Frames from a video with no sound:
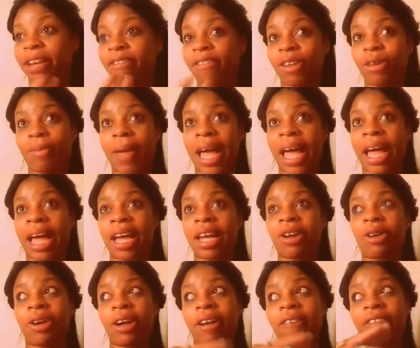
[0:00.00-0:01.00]
feel bad
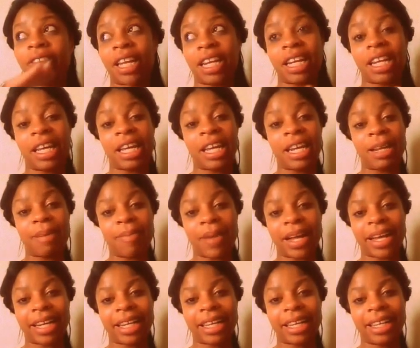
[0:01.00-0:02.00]
or offending
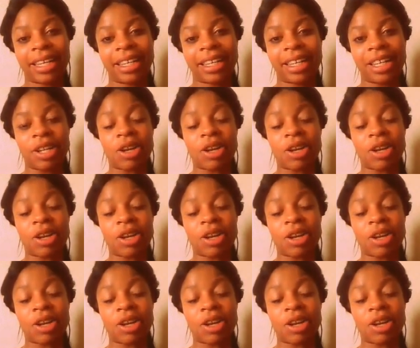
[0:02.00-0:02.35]
anybody.